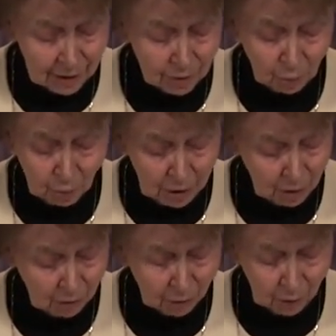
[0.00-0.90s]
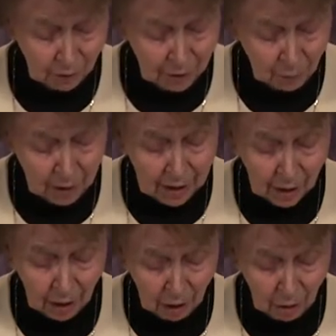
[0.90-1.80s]
is wonderful that we
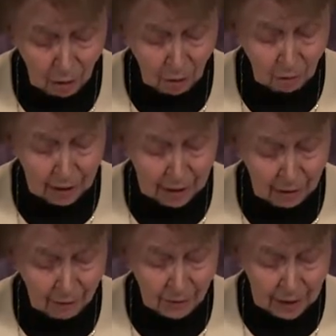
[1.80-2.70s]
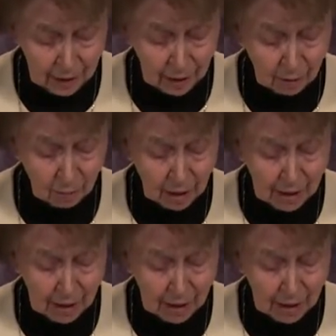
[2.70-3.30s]
can all give to Him